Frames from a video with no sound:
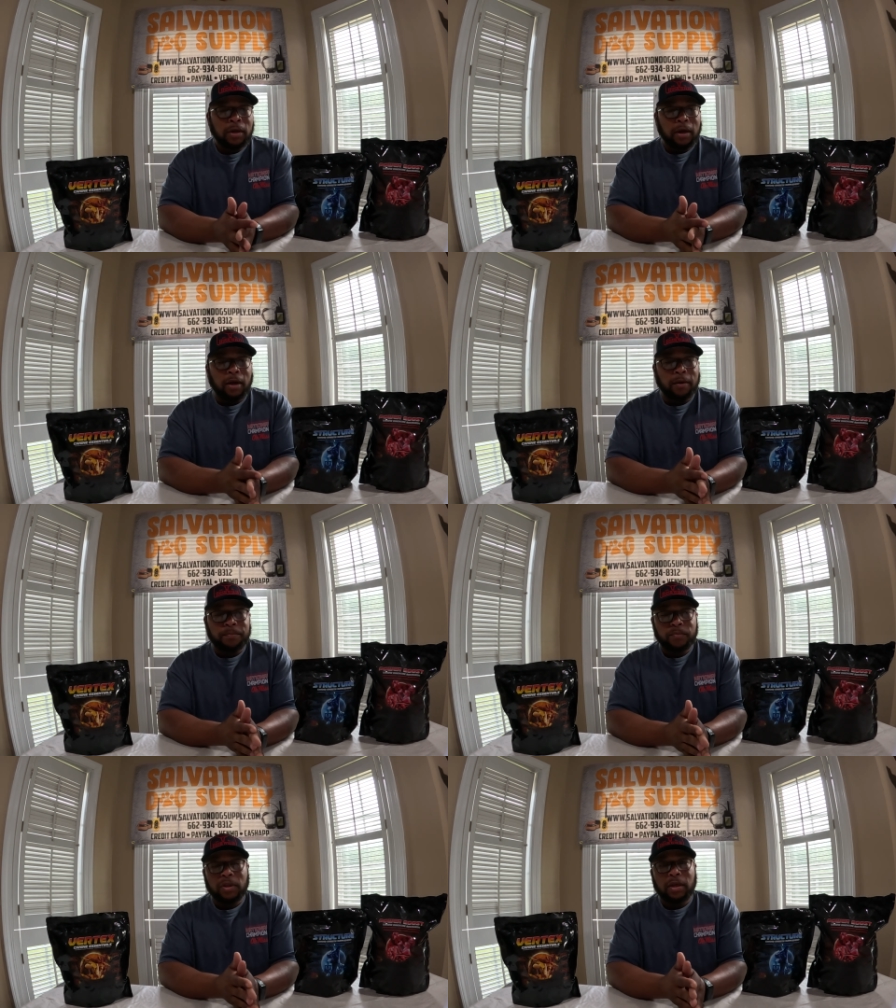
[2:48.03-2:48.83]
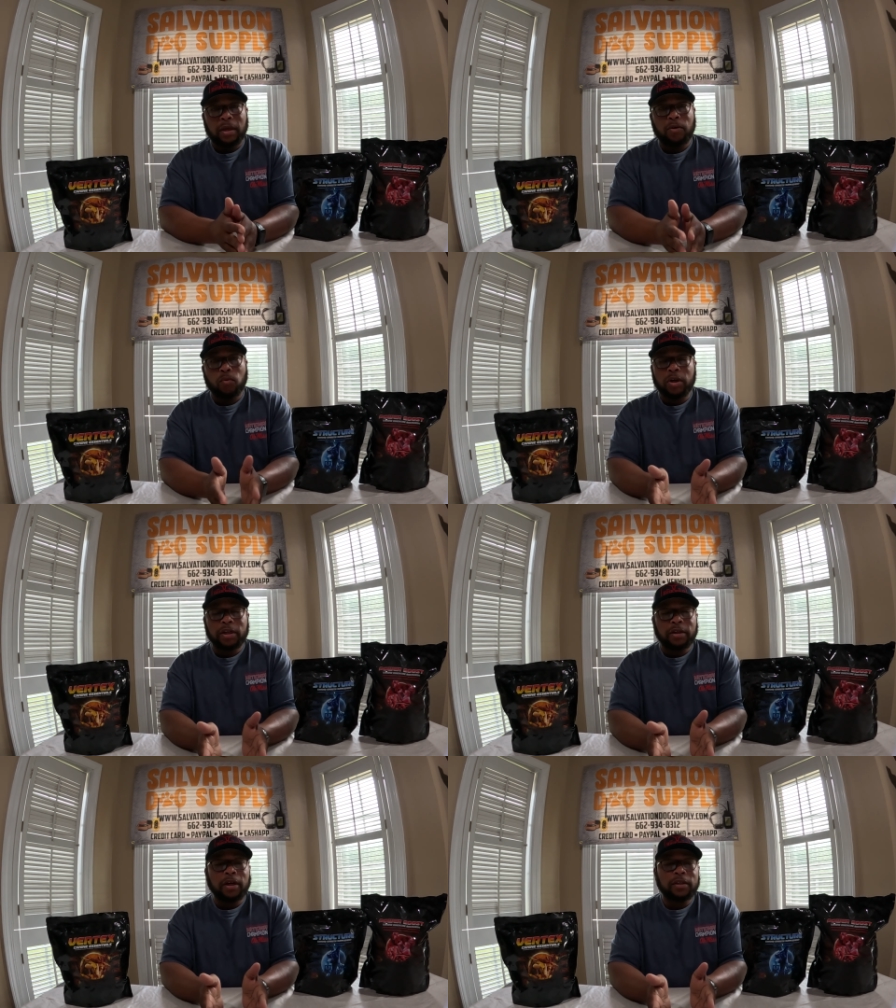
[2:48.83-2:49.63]
Um, and what
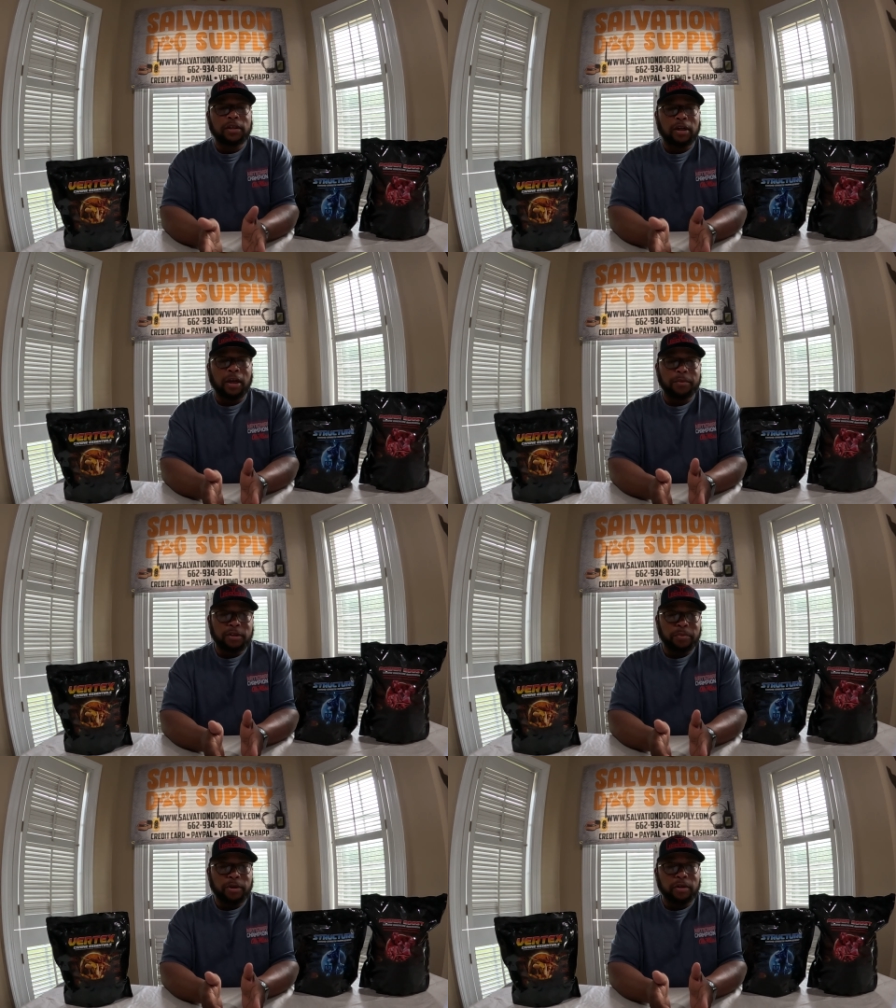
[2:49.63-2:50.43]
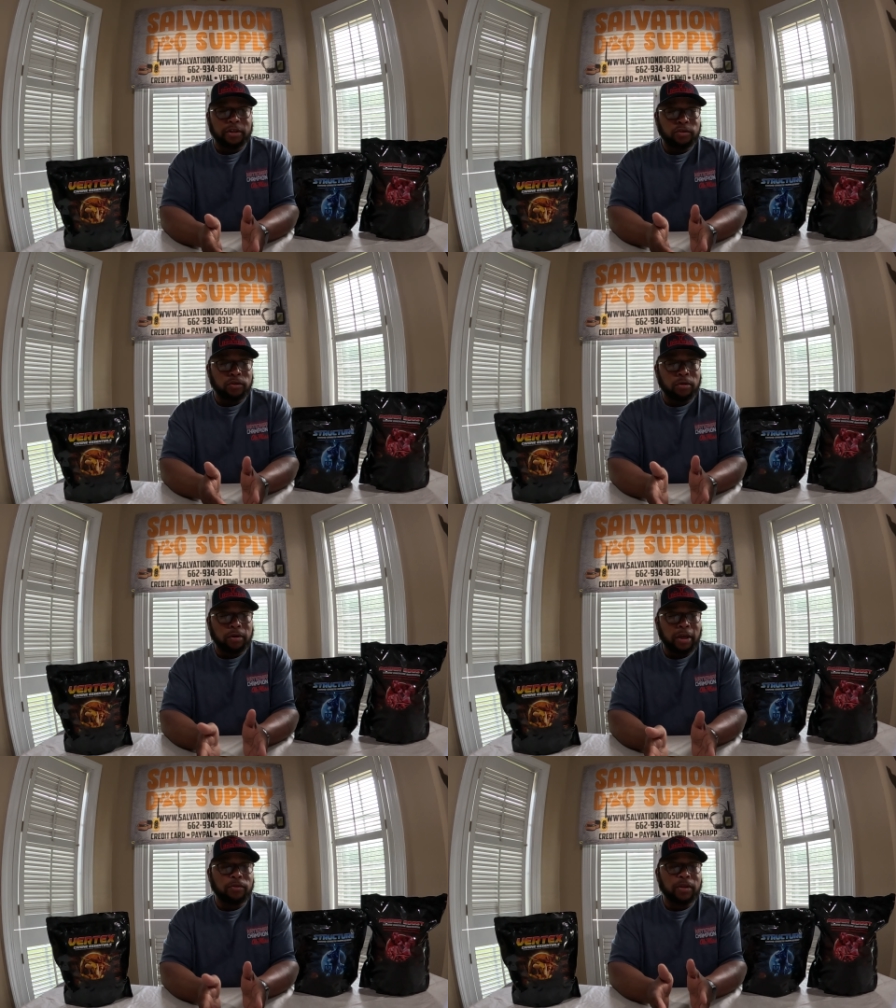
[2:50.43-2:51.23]
it does, it helps to build a
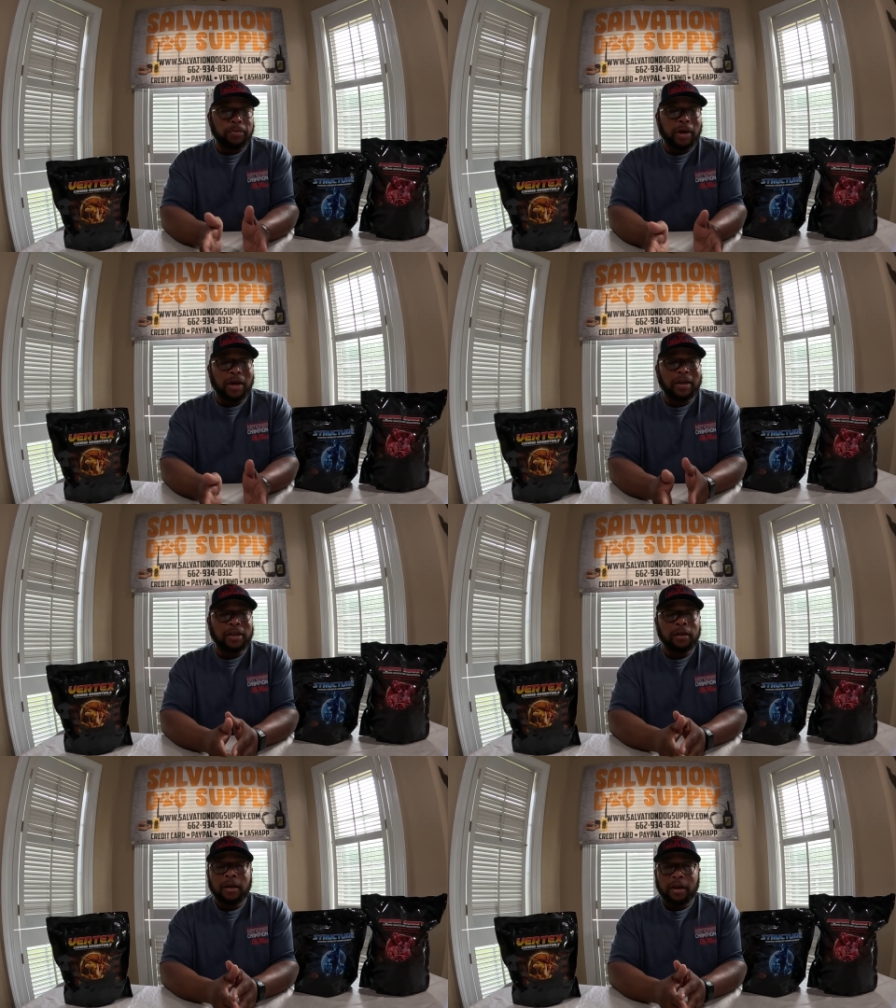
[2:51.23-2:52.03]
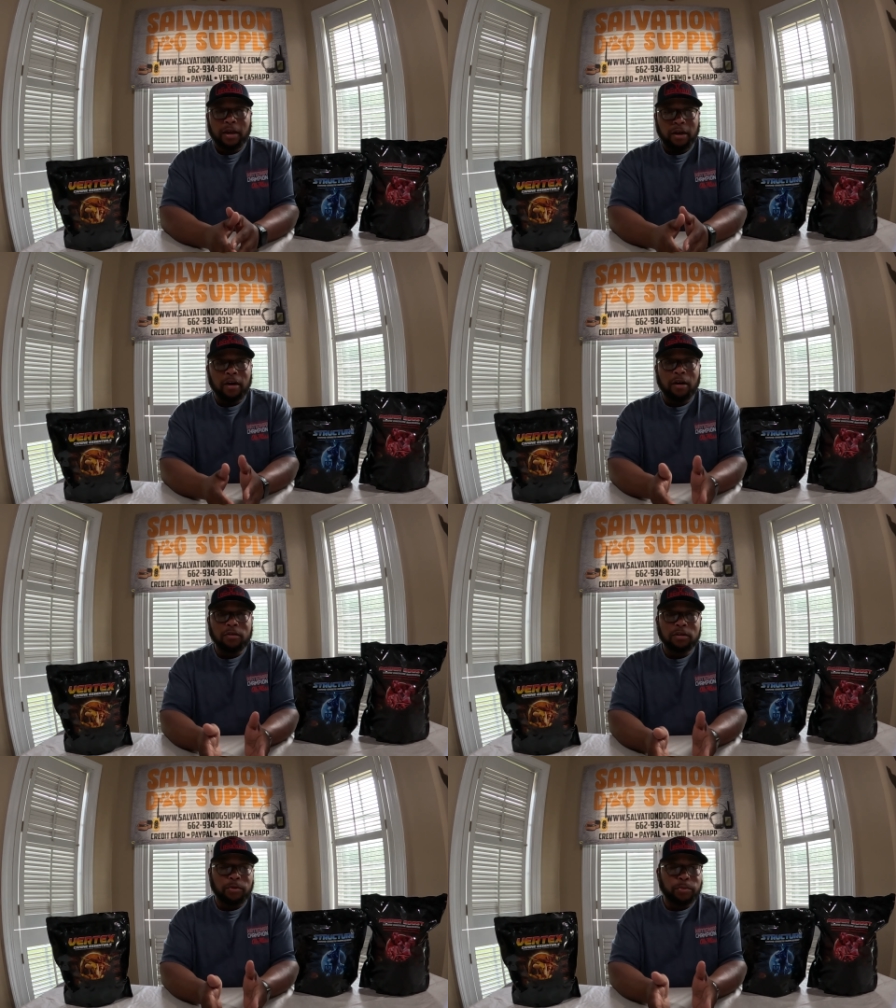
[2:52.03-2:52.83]
strong, healthy body, and it
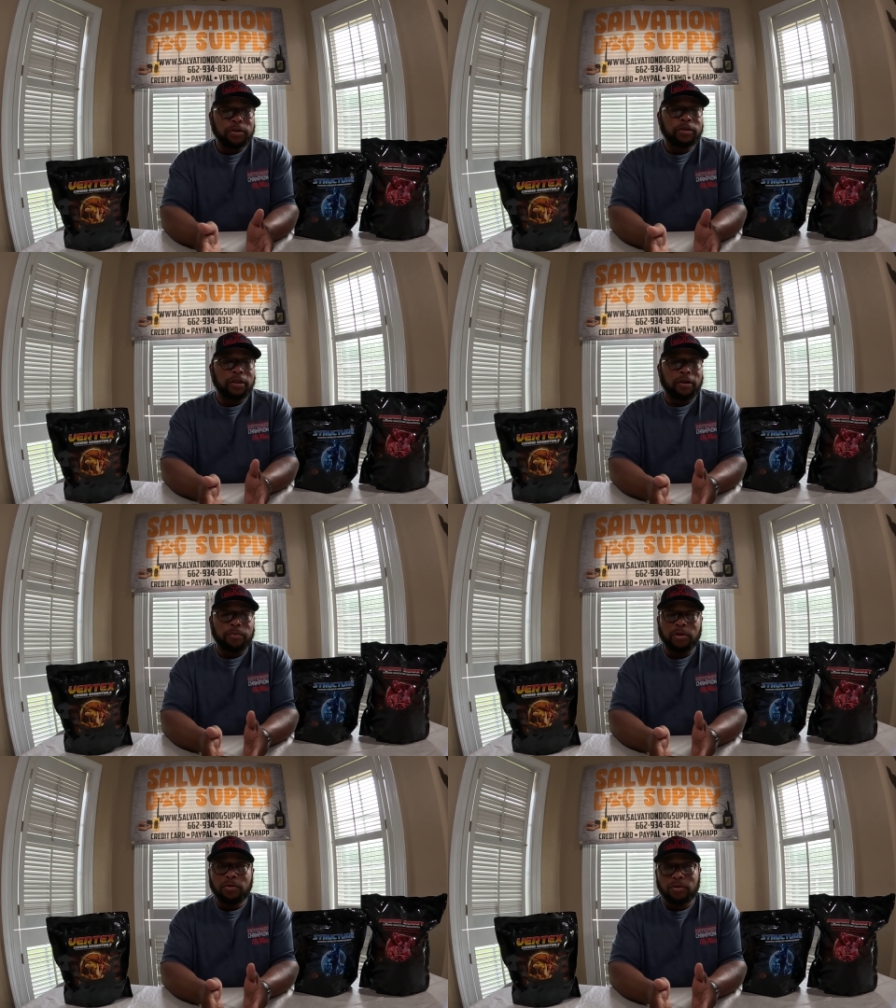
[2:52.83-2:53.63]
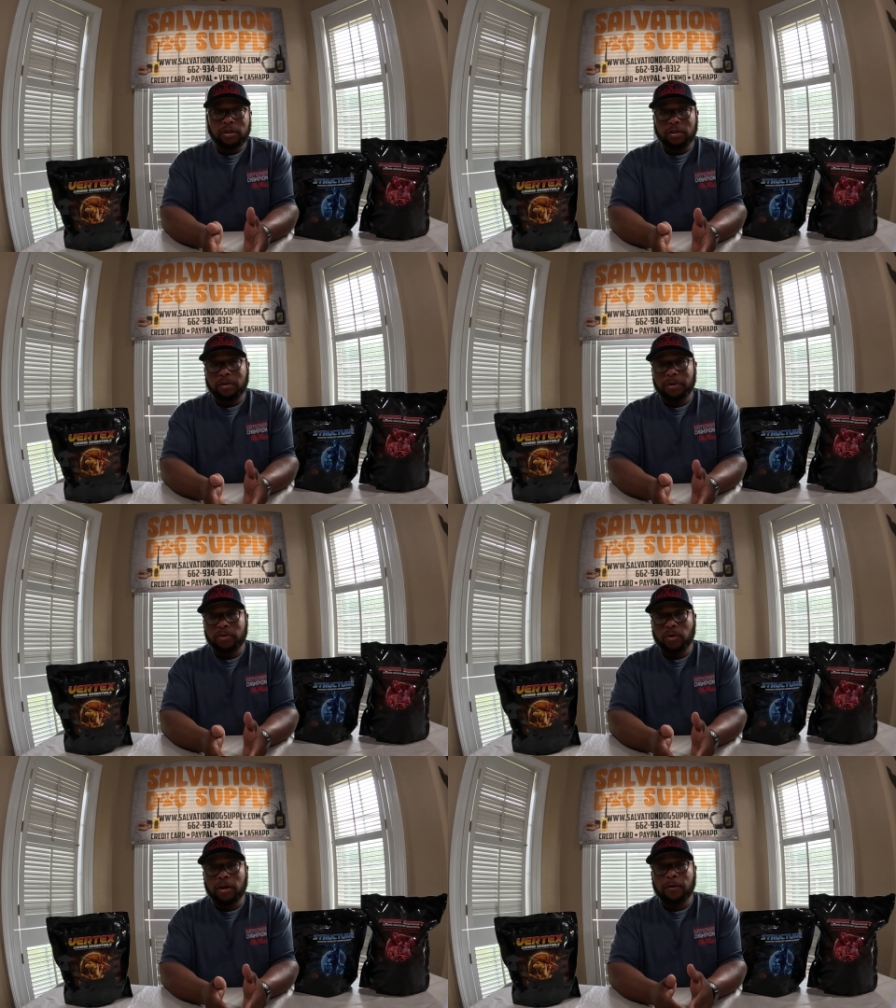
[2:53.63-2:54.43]
also boosts their immune system
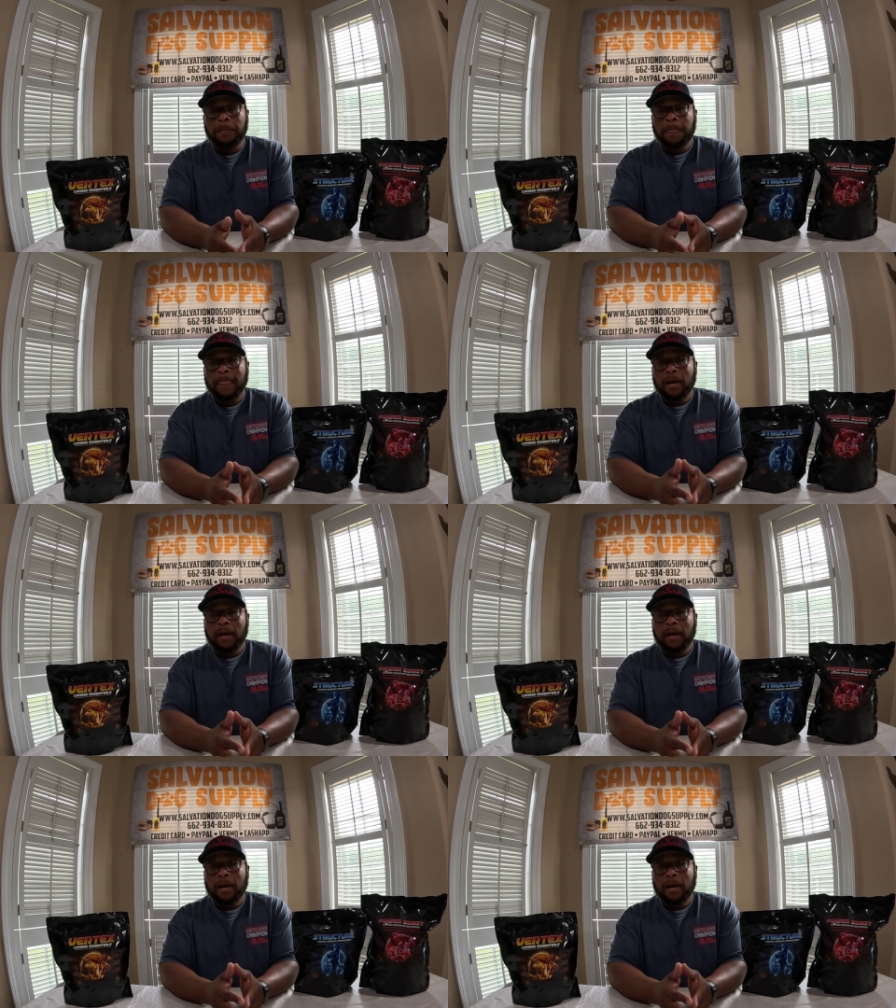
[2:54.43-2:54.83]
as well.